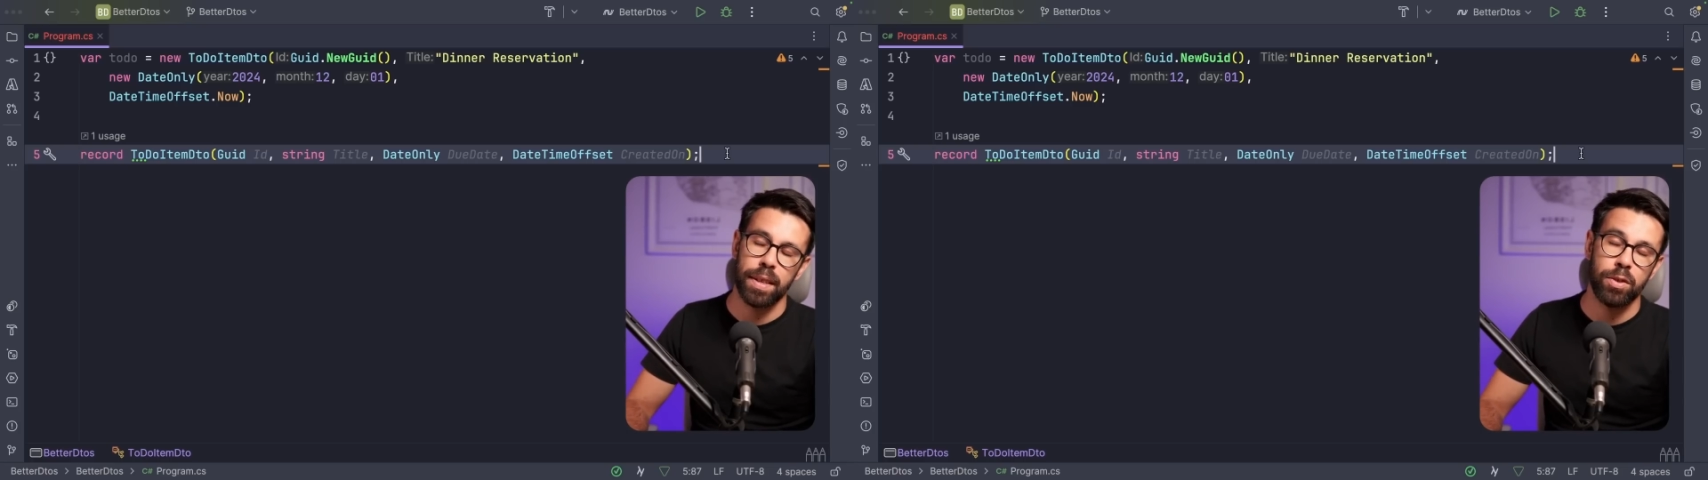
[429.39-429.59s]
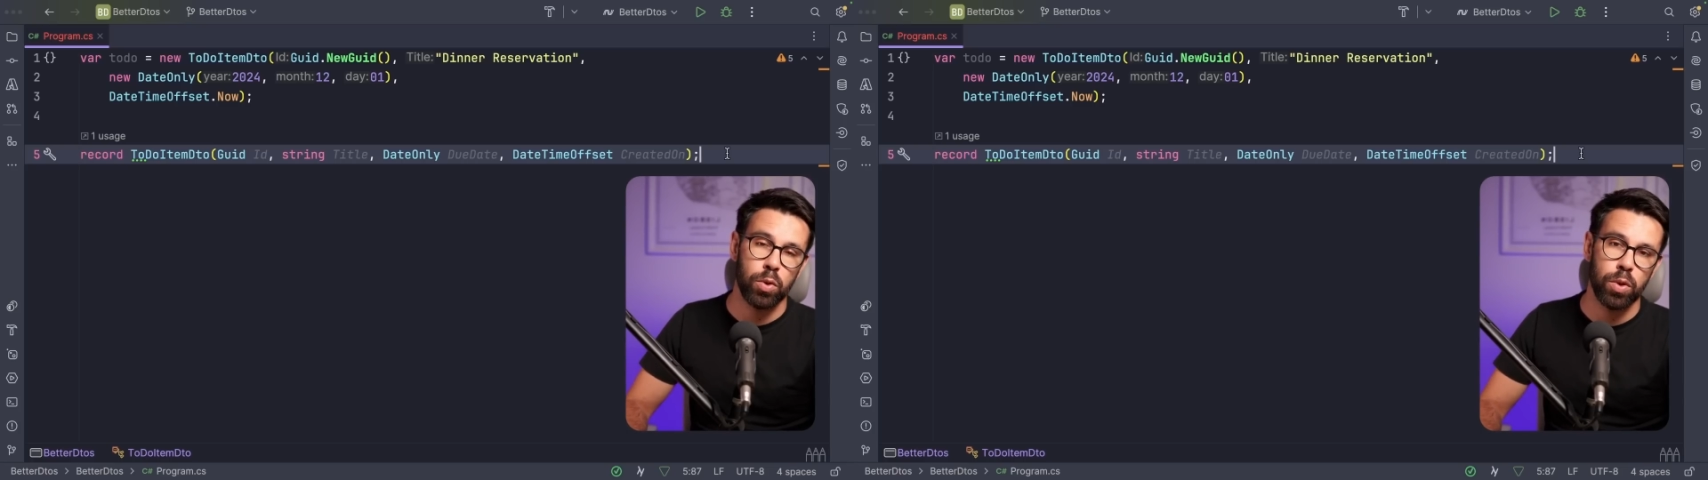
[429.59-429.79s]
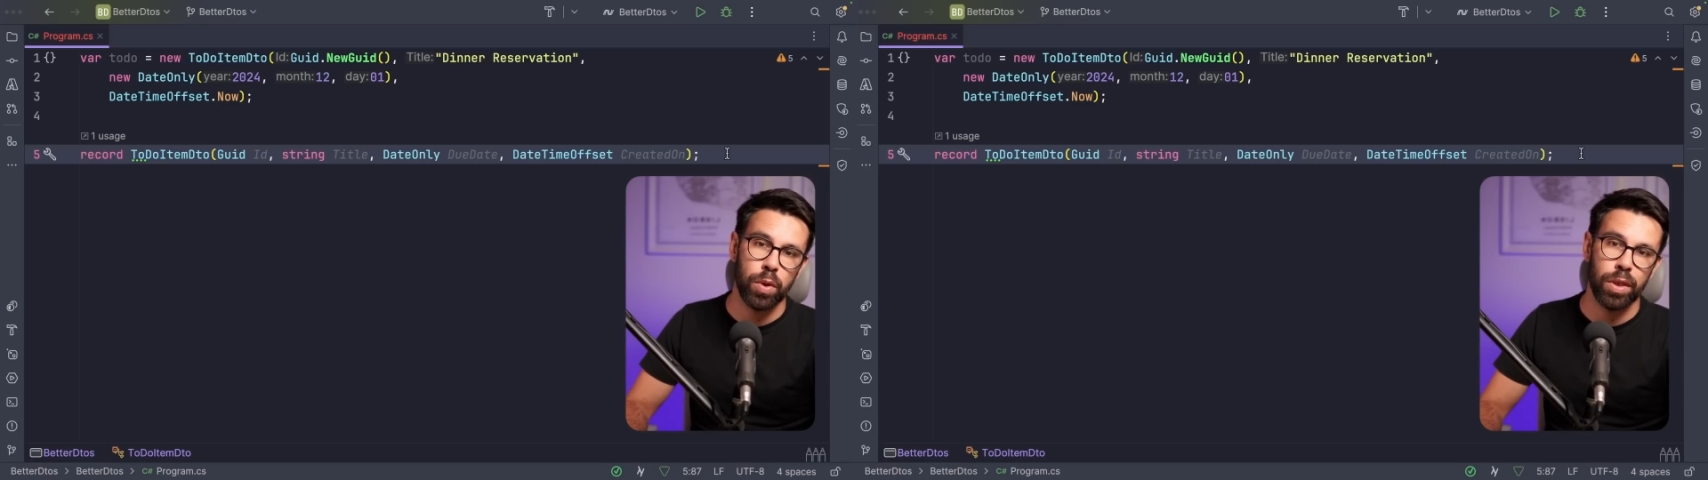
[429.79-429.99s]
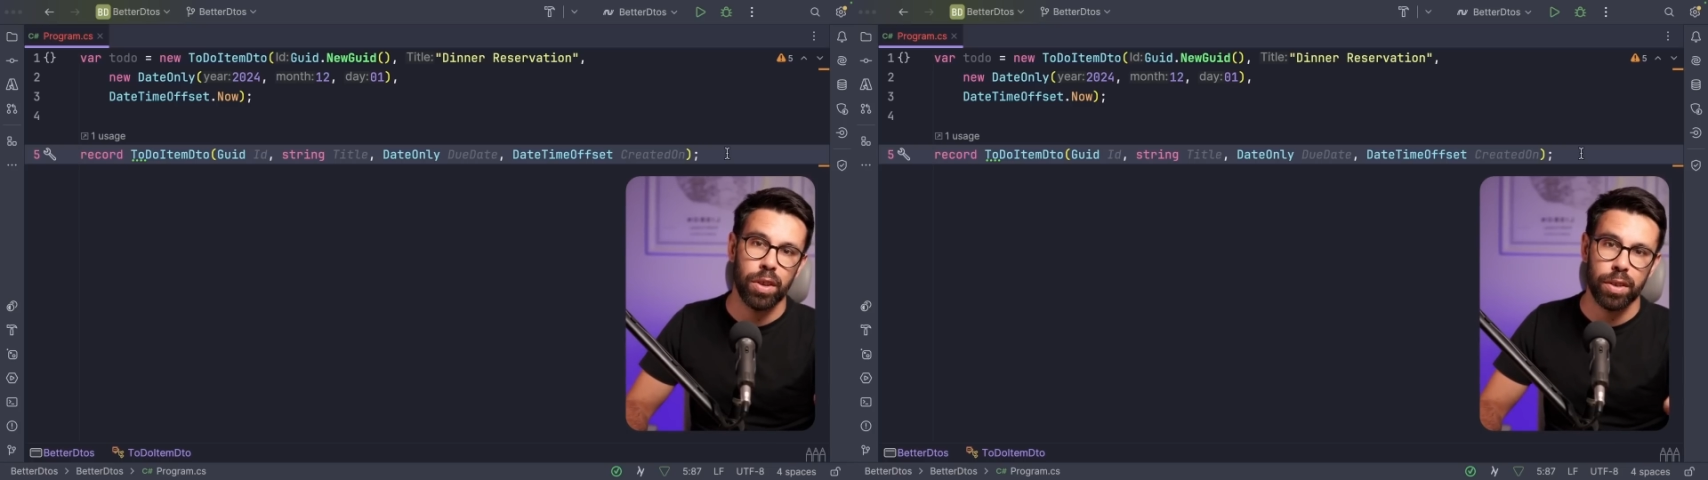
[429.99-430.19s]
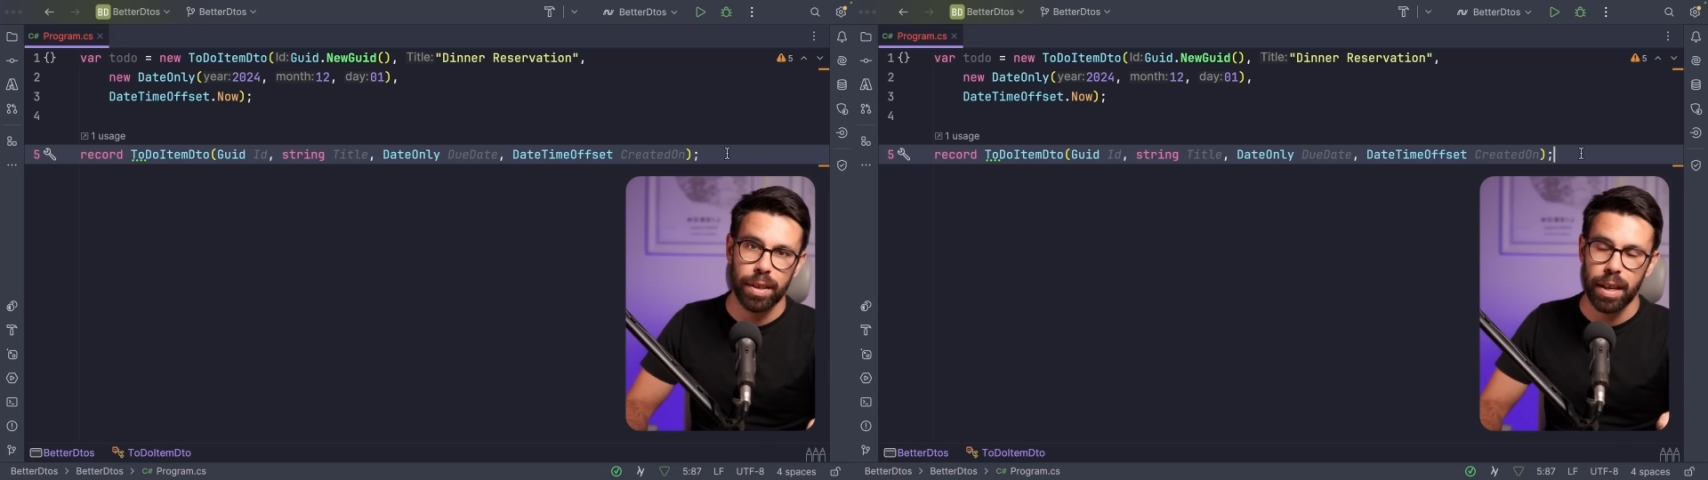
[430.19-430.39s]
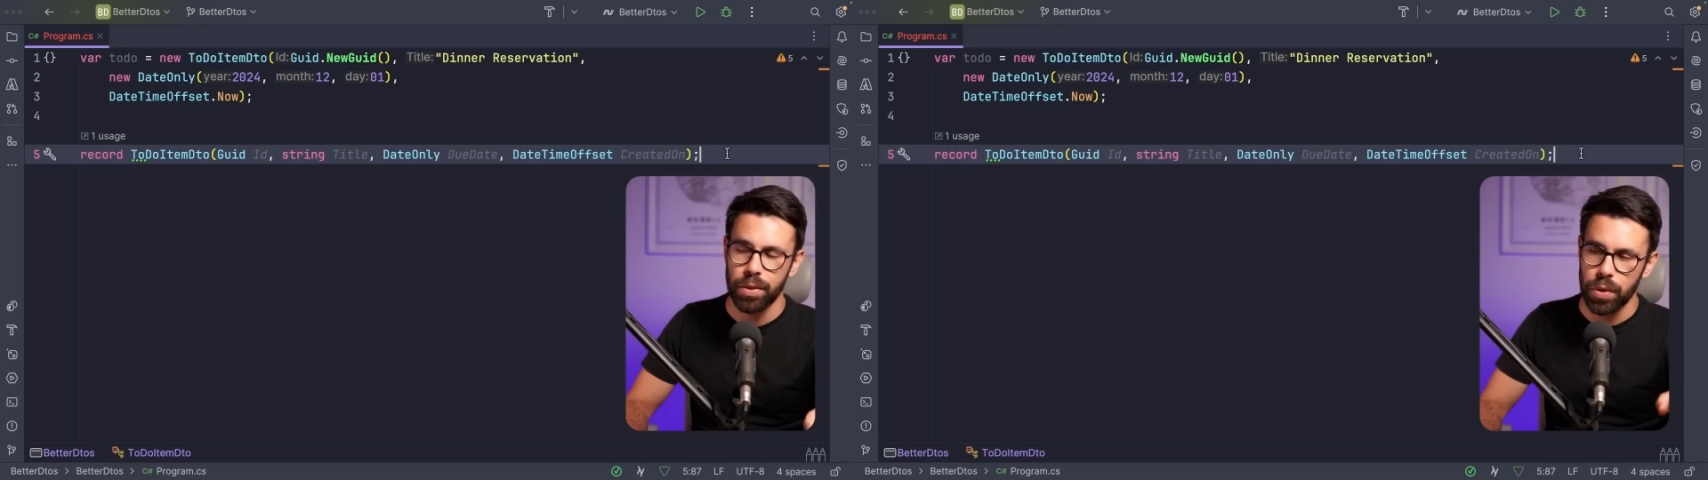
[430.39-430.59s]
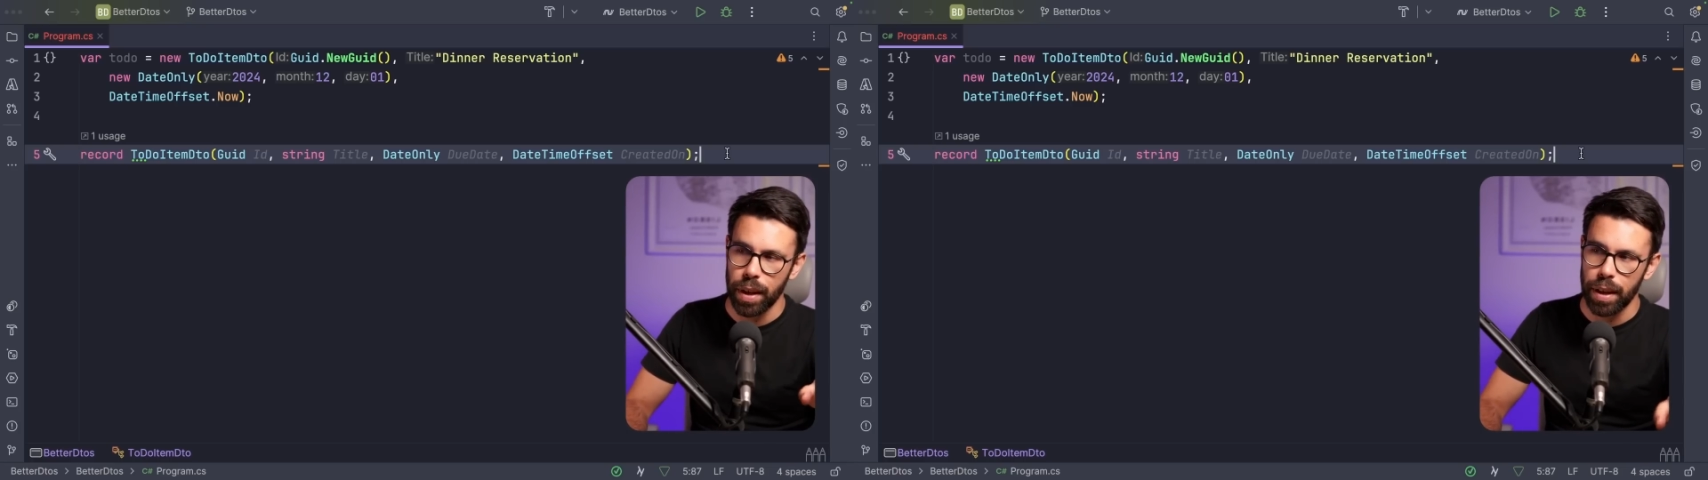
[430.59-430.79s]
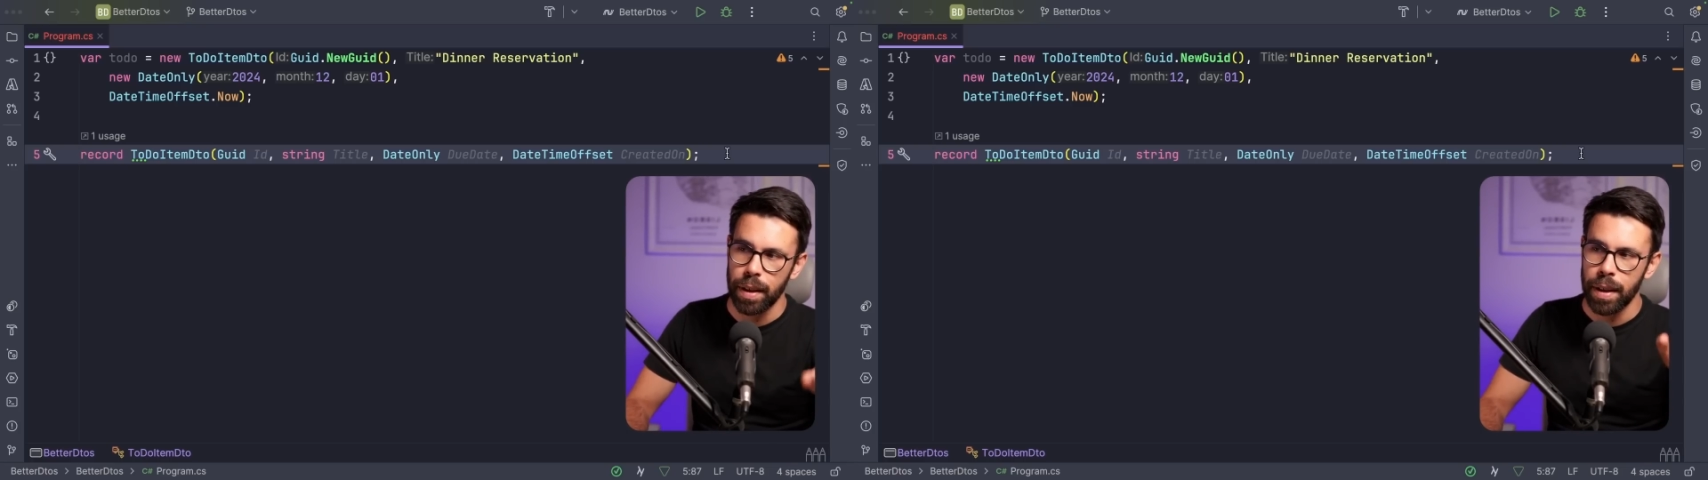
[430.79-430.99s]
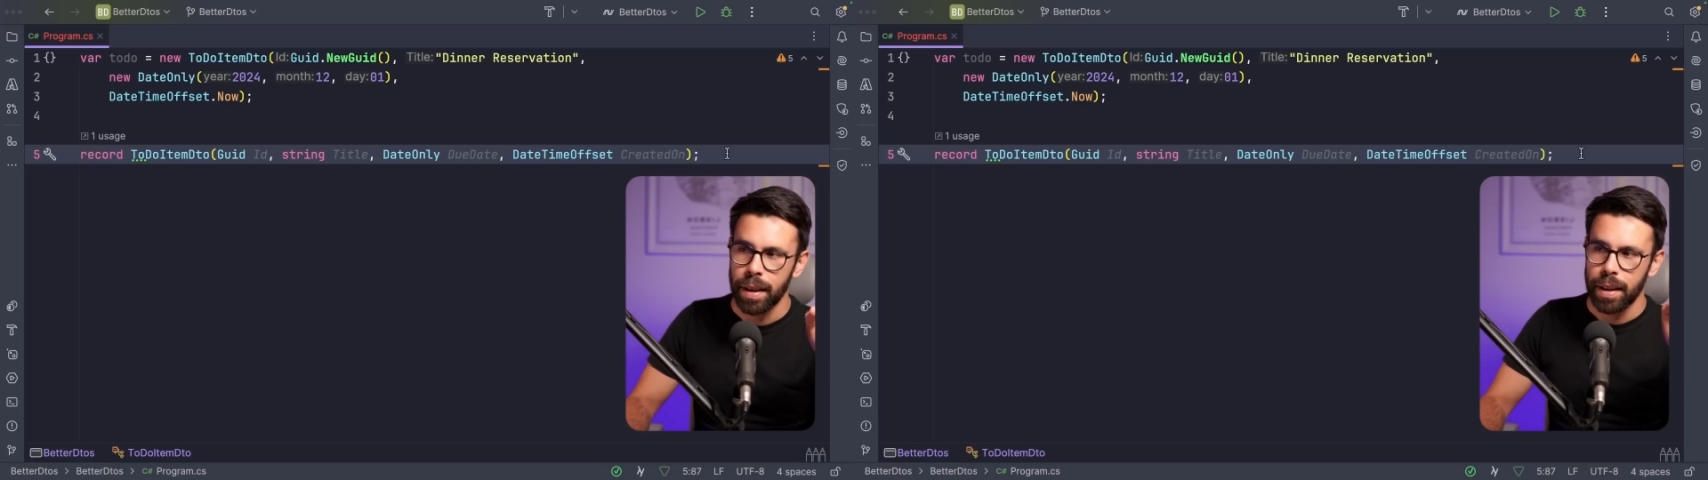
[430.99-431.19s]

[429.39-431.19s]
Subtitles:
that you know in your day-to-day